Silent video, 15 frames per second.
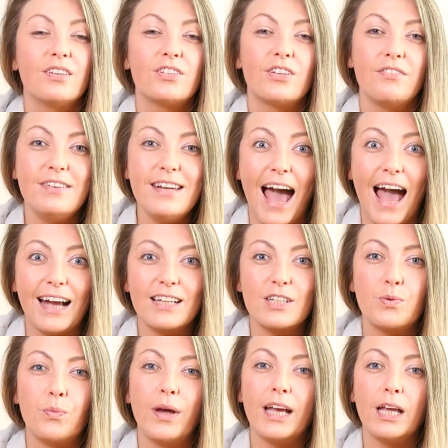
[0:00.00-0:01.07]
So
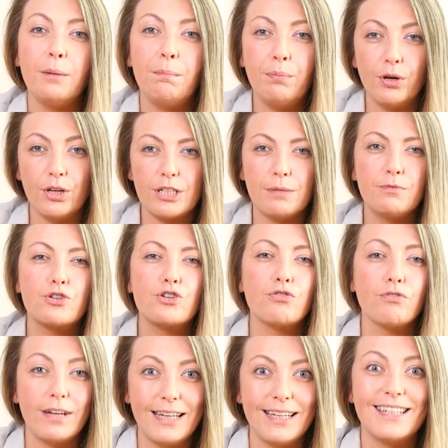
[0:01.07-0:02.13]
next, we're going to put some
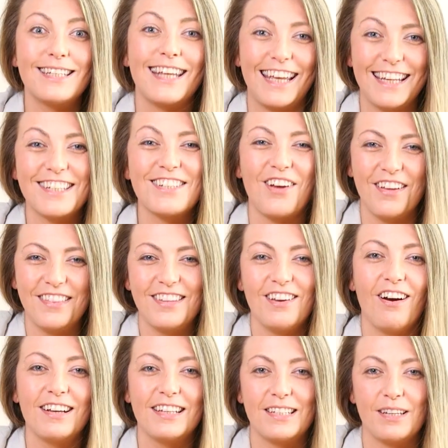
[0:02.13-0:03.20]
treats inside the
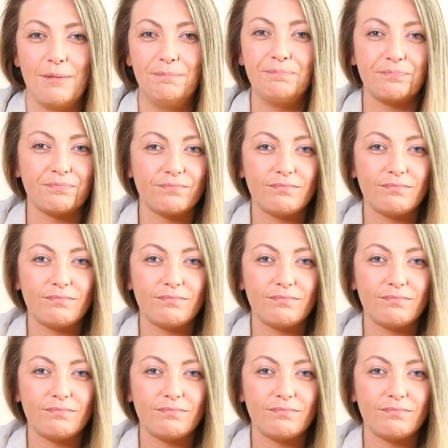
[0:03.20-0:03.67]
item